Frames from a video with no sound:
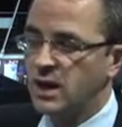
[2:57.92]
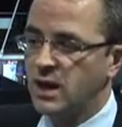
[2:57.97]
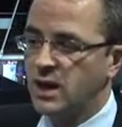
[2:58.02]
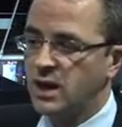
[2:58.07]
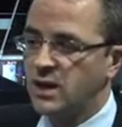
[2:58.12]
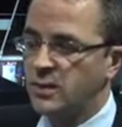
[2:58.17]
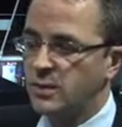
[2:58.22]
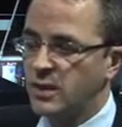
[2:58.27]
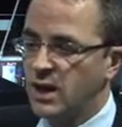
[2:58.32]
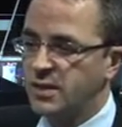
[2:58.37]

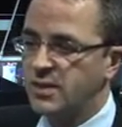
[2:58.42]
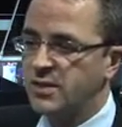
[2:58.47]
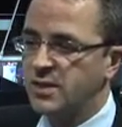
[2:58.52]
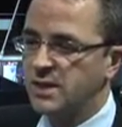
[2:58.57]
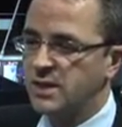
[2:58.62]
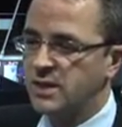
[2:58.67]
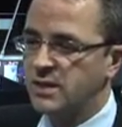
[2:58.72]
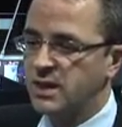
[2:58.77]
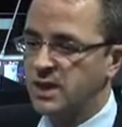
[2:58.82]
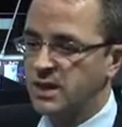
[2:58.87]
Um, I
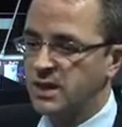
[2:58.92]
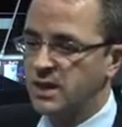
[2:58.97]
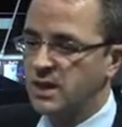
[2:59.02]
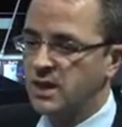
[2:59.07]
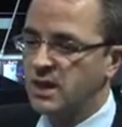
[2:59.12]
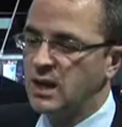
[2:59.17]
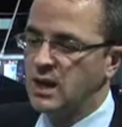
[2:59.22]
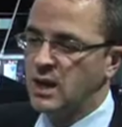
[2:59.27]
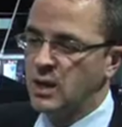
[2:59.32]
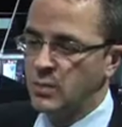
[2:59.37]
think that
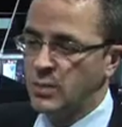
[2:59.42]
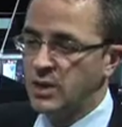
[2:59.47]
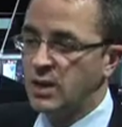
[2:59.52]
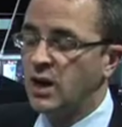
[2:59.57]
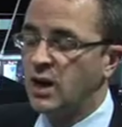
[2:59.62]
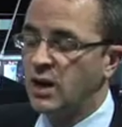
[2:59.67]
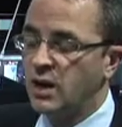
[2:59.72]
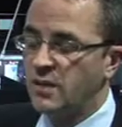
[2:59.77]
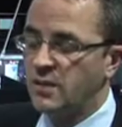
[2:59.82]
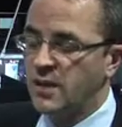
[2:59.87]

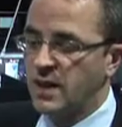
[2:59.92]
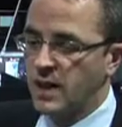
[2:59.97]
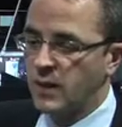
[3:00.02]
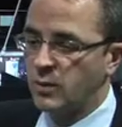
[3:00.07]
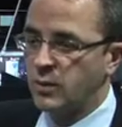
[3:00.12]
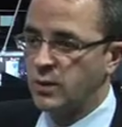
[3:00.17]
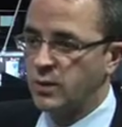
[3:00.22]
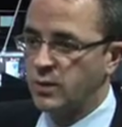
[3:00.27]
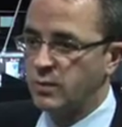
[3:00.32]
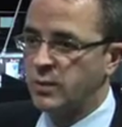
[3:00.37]
beyond
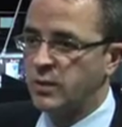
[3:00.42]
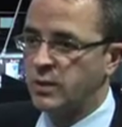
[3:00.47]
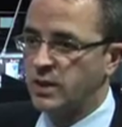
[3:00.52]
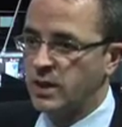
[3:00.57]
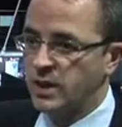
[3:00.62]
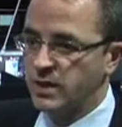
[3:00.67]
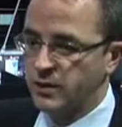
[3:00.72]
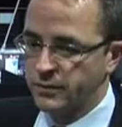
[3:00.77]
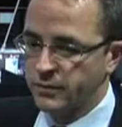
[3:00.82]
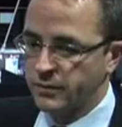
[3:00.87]
that, we
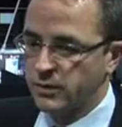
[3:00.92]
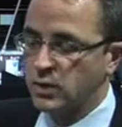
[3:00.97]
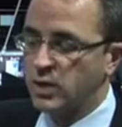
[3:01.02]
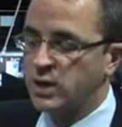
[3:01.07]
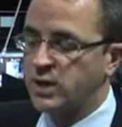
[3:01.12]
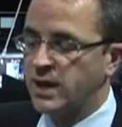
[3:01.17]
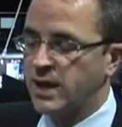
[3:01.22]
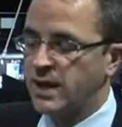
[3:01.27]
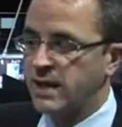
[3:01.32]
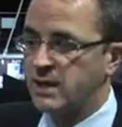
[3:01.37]
kind of
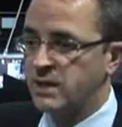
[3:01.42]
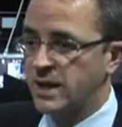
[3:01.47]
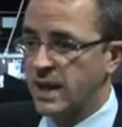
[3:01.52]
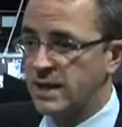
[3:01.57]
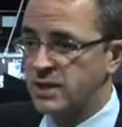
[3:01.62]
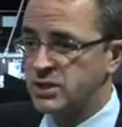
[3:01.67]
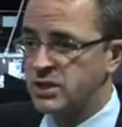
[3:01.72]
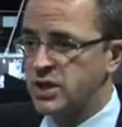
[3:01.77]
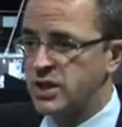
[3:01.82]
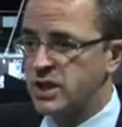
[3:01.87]
look at,
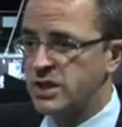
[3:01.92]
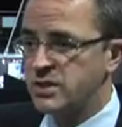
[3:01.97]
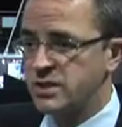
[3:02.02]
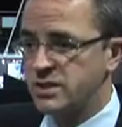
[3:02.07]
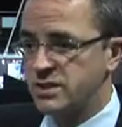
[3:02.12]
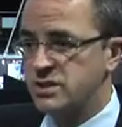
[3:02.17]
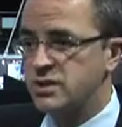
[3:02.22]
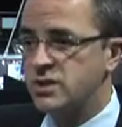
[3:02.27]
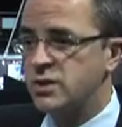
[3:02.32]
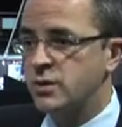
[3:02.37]
at
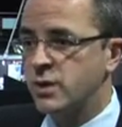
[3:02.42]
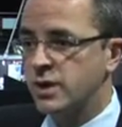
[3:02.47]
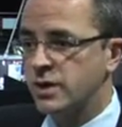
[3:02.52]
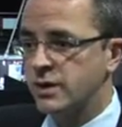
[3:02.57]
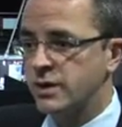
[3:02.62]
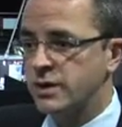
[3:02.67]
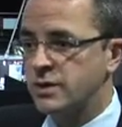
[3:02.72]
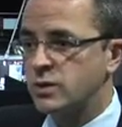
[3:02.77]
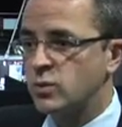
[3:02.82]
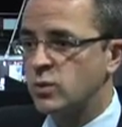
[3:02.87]
changes in two
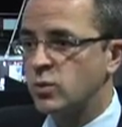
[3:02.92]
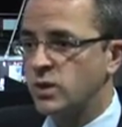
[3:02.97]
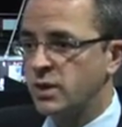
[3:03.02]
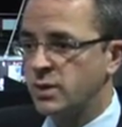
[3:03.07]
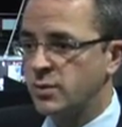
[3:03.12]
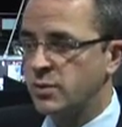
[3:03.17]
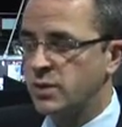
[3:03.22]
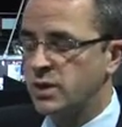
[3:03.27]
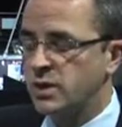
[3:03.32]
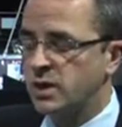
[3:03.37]
areas.
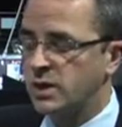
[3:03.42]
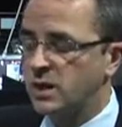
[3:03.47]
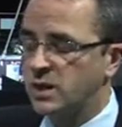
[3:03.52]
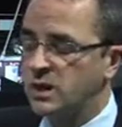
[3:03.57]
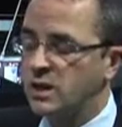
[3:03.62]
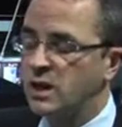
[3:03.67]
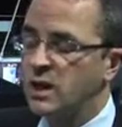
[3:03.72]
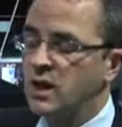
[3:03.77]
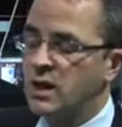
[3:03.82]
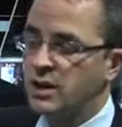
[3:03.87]
One
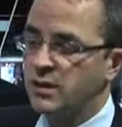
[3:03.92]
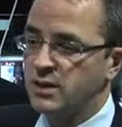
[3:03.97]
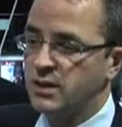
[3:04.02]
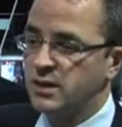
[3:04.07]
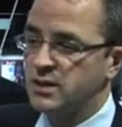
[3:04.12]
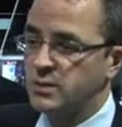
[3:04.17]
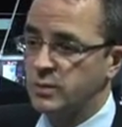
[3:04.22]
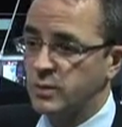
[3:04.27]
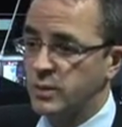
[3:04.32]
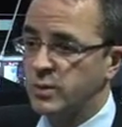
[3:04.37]
being
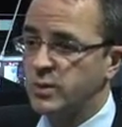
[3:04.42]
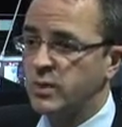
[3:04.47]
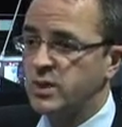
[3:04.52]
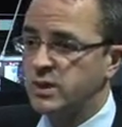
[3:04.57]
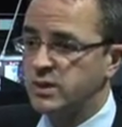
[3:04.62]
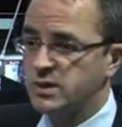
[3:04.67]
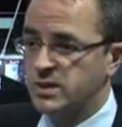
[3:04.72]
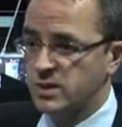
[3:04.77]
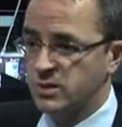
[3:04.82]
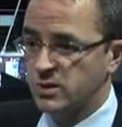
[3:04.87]
things that we would
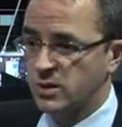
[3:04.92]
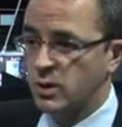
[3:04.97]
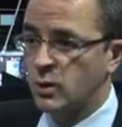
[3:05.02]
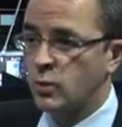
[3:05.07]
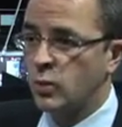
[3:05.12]
consider